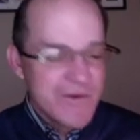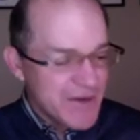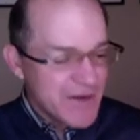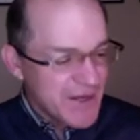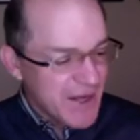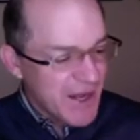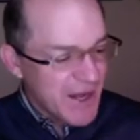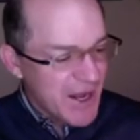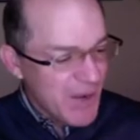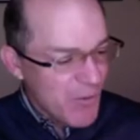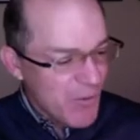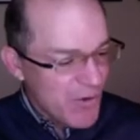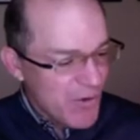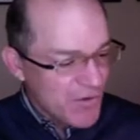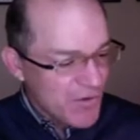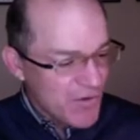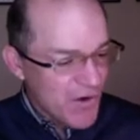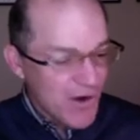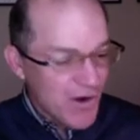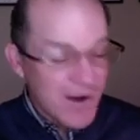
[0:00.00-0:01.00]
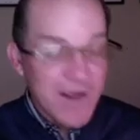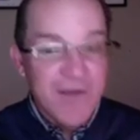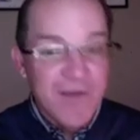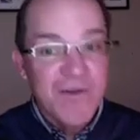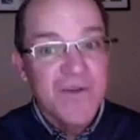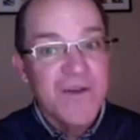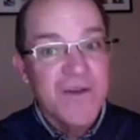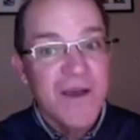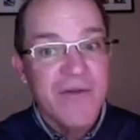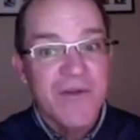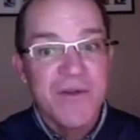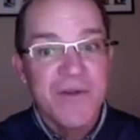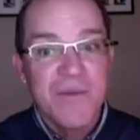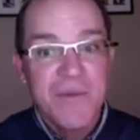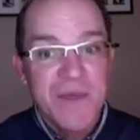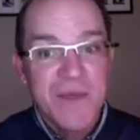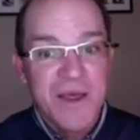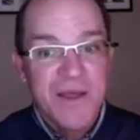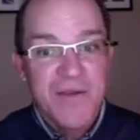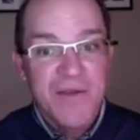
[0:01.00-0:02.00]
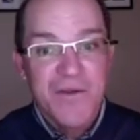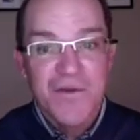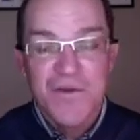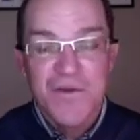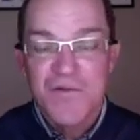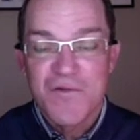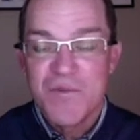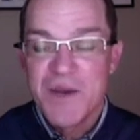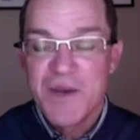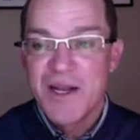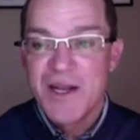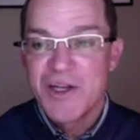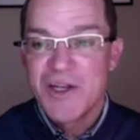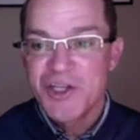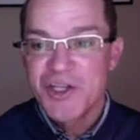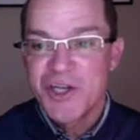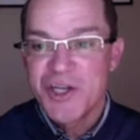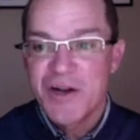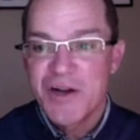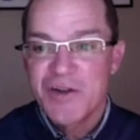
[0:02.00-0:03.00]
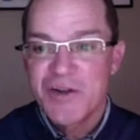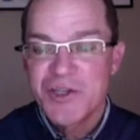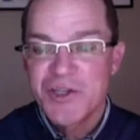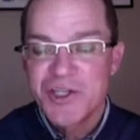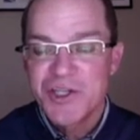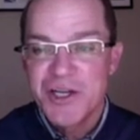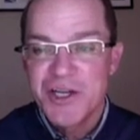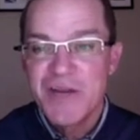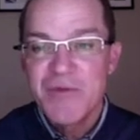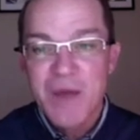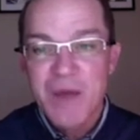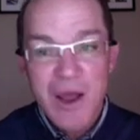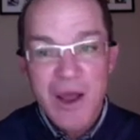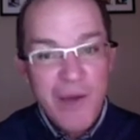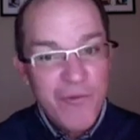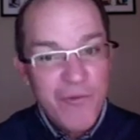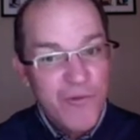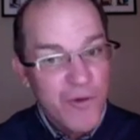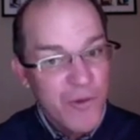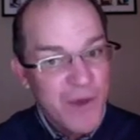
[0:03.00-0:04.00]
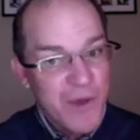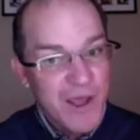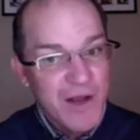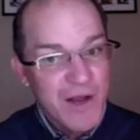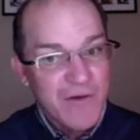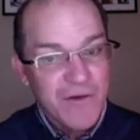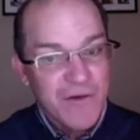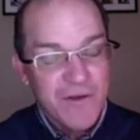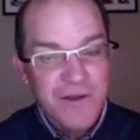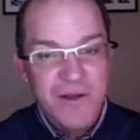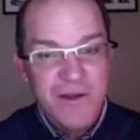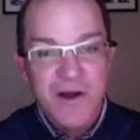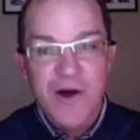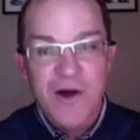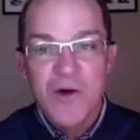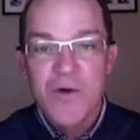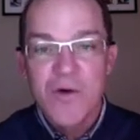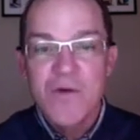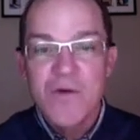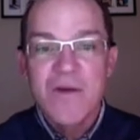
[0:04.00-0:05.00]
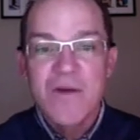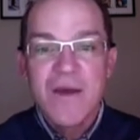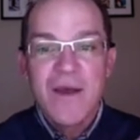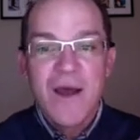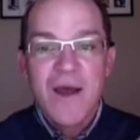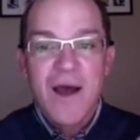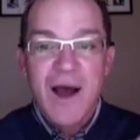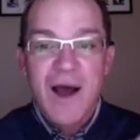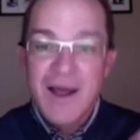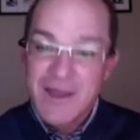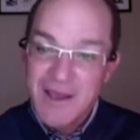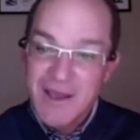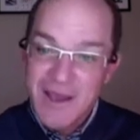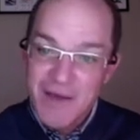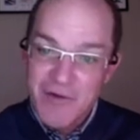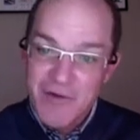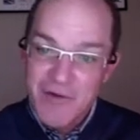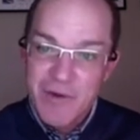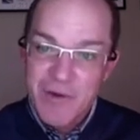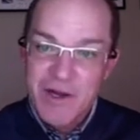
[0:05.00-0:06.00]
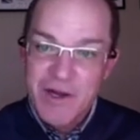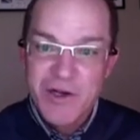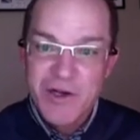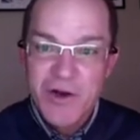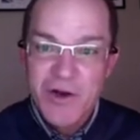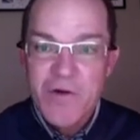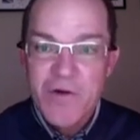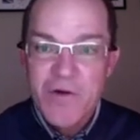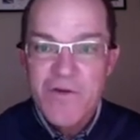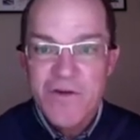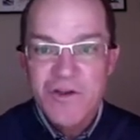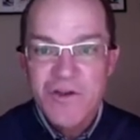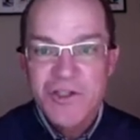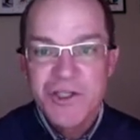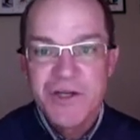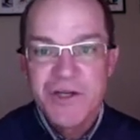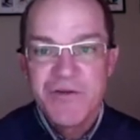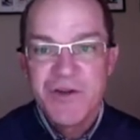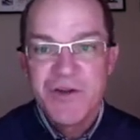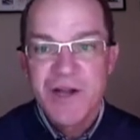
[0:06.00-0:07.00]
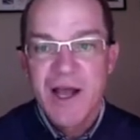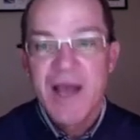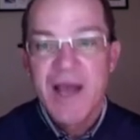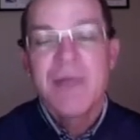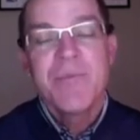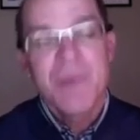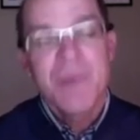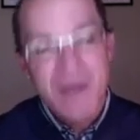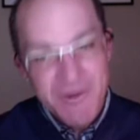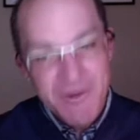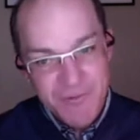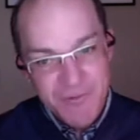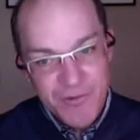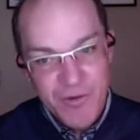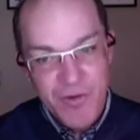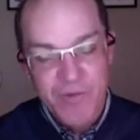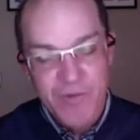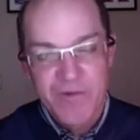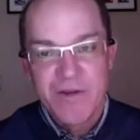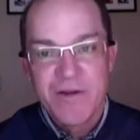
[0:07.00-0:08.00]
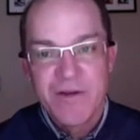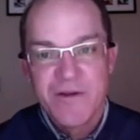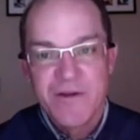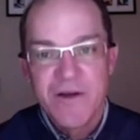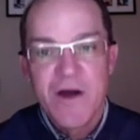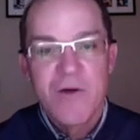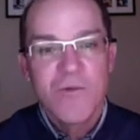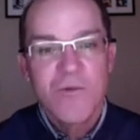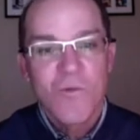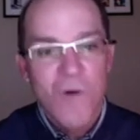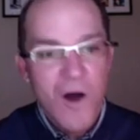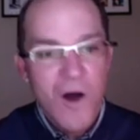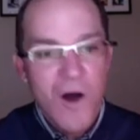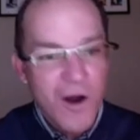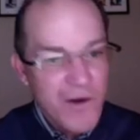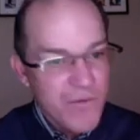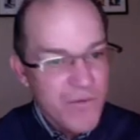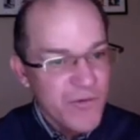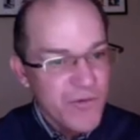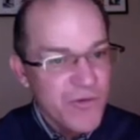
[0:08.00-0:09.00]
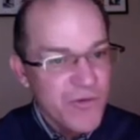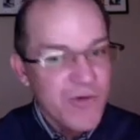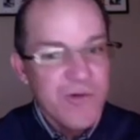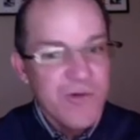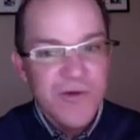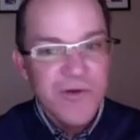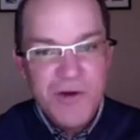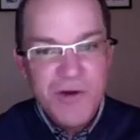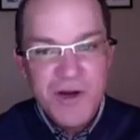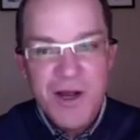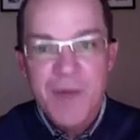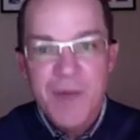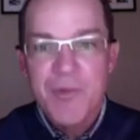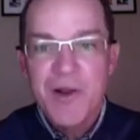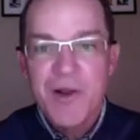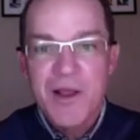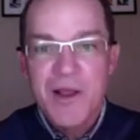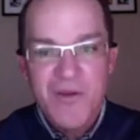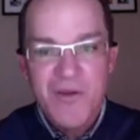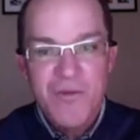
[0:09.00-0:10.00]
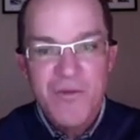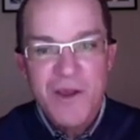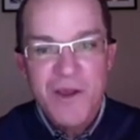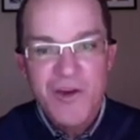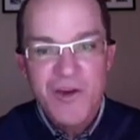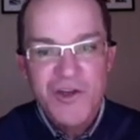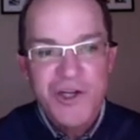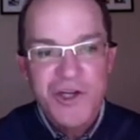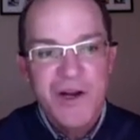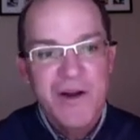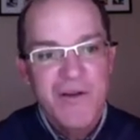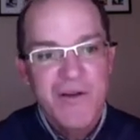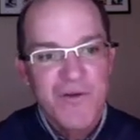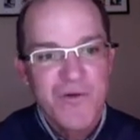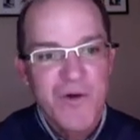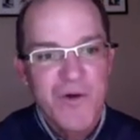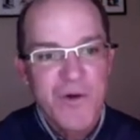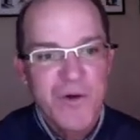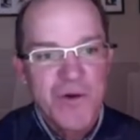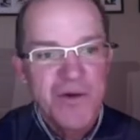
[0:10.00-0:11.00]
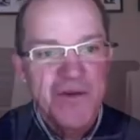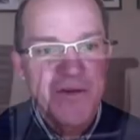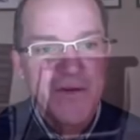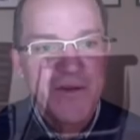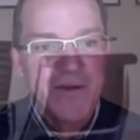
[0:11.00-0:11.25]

Today, we're talking 7 myths of being a channel chief. Before we get to those, I think everybody knows Achieve Unite, but for those that don't, walk them through your company, its mission, and its focus.